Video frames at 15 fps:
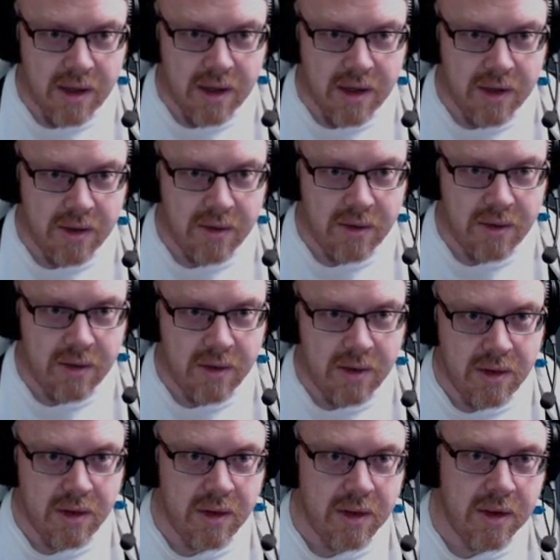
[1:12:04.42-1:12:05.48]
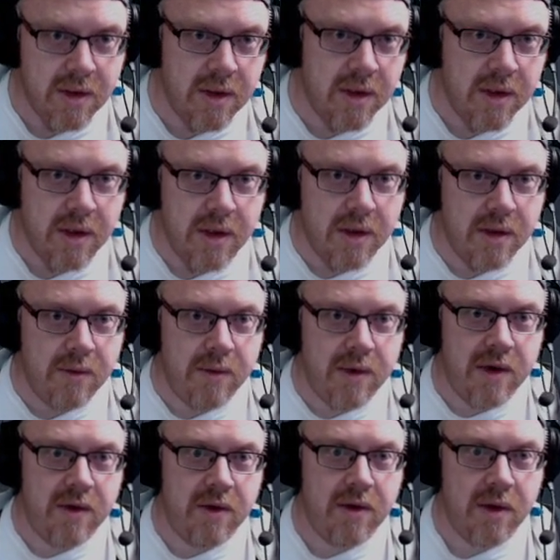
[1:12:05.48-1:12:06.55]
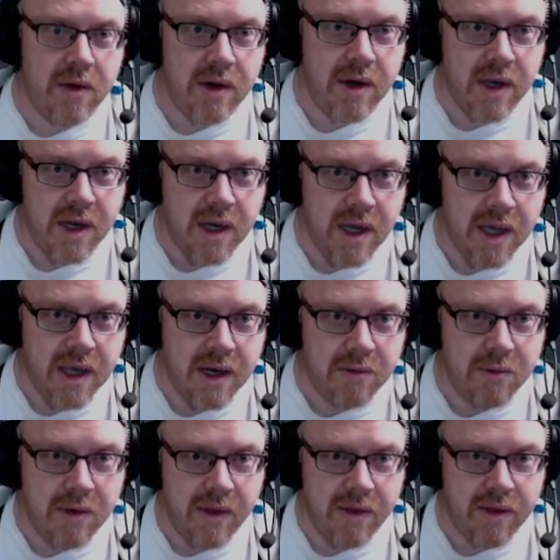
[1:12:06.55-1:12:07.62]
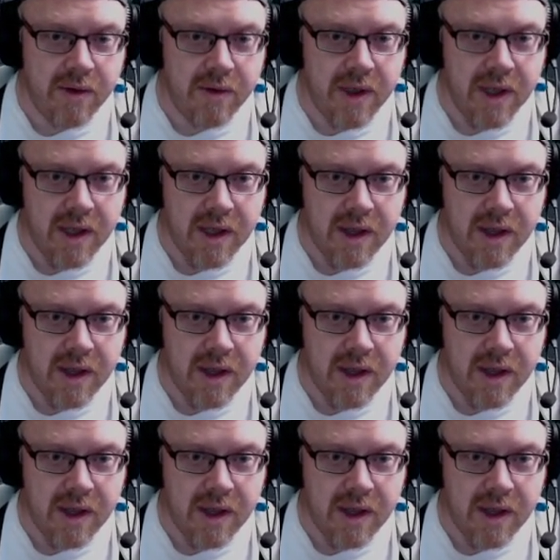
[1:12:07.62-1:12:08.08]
Cool. We do not need height and width, do we?